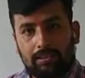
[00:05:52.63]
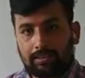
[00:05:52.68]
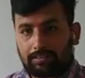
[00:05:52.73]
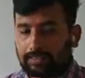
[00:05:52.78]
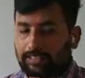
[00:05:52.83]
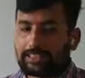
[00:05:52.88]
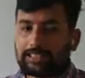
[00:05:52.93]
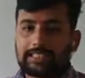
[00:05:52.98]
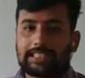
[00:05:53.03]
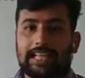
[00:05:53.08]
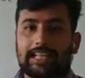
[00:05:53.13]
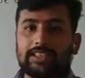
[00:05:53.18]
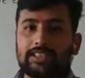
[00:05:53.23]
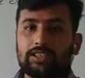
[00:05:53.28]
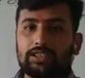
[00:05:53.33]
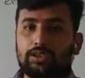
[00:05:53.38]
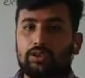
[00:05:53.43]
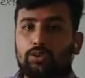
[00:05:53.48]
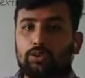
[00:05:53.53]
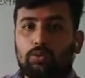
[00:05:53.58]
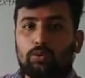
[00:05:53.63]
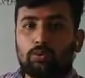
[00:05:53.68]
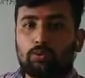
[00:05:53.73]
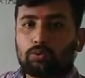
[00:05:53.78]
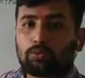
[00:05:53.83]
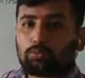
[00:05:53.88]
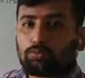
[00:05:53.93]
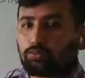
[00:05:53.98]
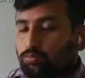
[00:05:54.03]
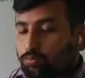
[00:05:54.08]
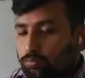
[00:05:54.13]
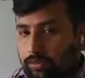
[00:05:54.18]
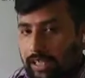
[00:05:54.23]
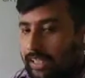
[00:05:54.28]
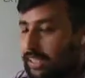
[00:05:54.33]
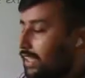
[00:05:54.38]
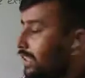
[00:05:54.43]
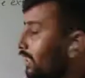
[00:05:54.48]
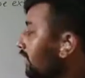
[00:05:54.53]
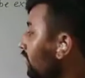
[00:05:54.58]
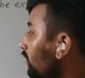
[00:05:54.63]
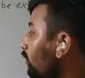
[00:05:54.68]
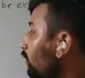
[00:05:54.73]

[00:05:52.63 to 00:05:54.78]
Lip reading: Since there is no energy,